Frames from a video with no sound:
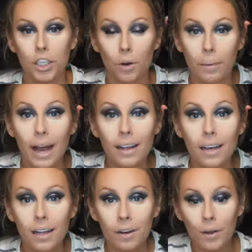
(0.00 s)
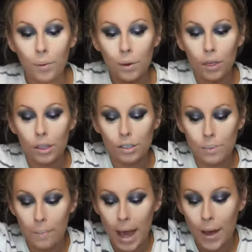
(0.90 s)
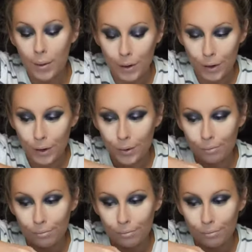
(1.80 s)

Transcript: to go back in with this powder.